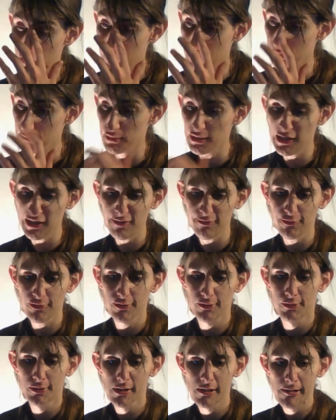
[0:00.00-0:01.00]
I believe.
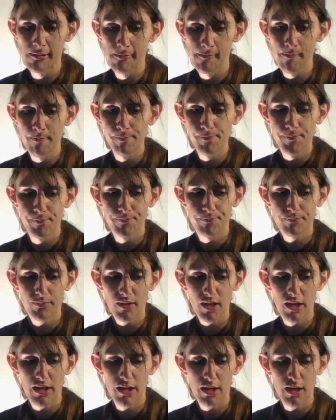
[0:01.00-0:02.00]

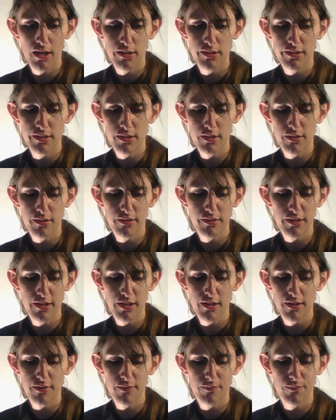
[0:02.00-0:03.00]
The
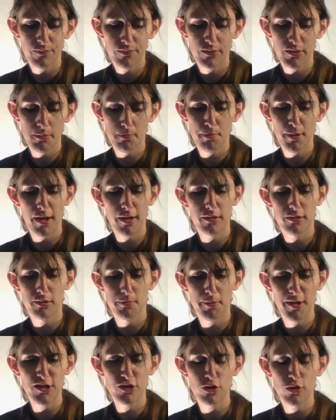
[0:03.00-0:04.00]

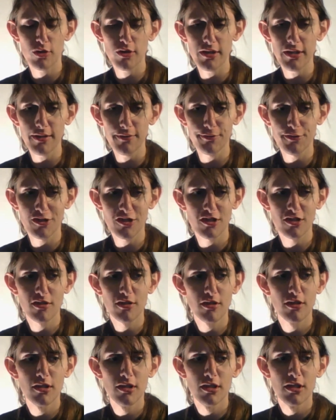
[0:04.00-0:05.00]
petroglyphs.
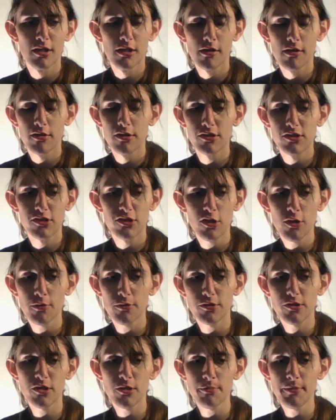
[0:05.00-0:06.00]

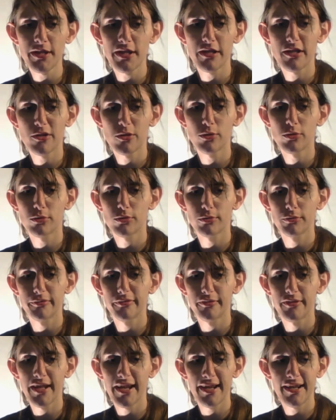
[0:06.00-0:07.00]
So many cool
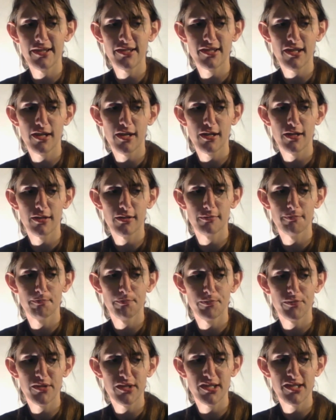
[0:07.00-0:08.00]
things to
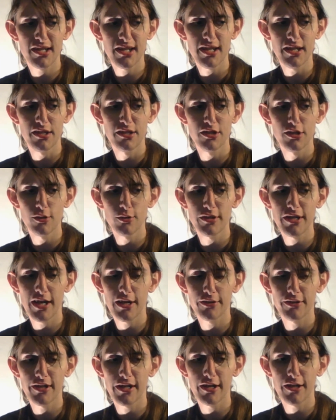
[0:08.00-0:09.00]
see and do
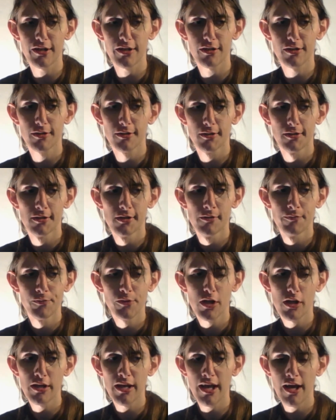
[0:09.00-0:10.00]
down there.
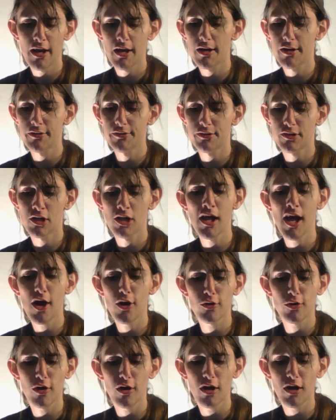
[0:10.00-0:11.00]

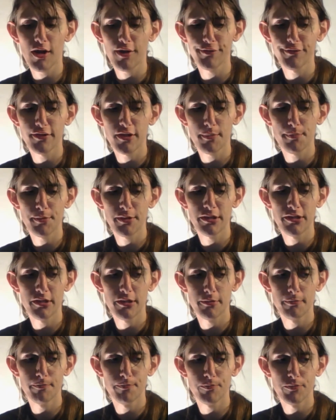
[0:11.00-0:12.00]
Cloudcroft up in
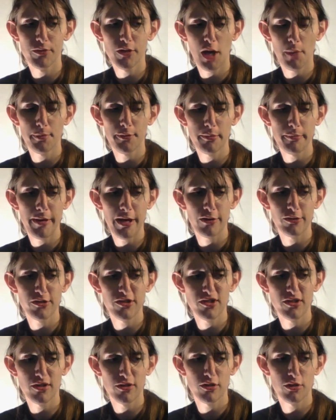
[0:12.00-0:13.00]
the mountains
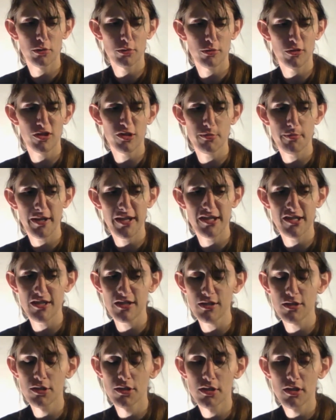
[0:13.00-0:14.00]
of the Tularosa Basin
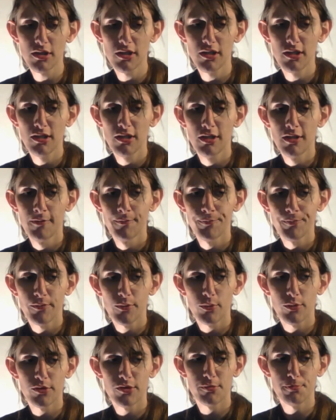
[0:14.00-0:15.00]

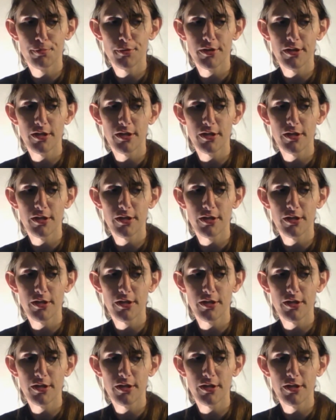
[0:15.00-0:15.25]
is pretty